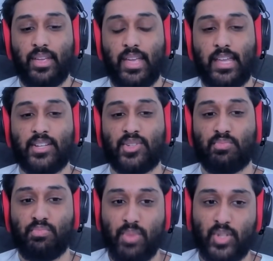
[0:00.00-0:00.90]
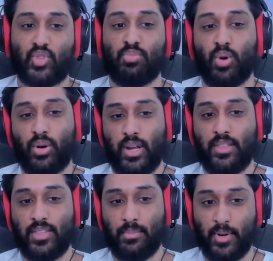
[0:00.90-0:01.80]
it is much more
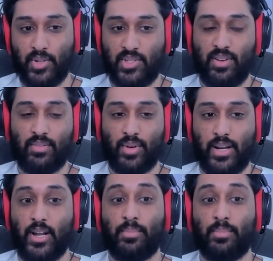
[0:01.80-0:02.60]
in the opponent's favor right now,